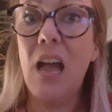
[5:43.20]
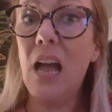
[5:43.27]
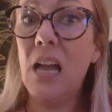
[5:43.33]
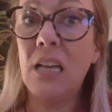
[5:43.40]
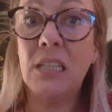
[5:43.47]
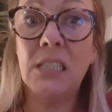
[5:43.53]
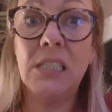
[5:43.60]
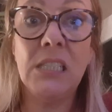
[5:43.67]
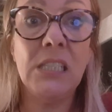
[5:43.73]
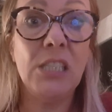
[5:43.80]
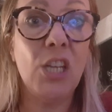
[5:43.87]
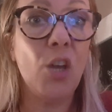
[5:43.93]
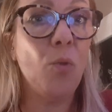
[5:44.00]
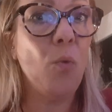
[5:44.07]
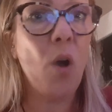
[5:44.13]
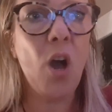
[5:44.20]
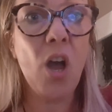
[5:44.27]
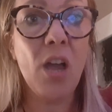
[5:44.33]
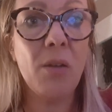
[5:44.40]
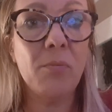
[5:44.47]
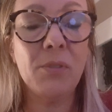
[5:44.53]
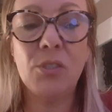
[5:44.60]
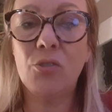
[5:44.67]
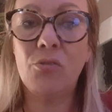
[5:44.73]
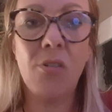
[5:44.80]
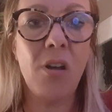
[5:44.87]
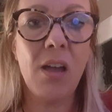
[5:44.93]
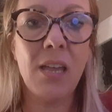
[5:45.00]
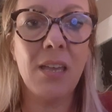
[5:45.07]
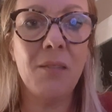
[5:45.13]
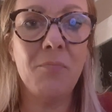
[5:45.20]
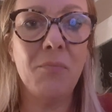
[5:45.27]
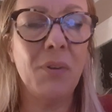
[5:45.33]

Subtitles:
And I didn't know why I was crying,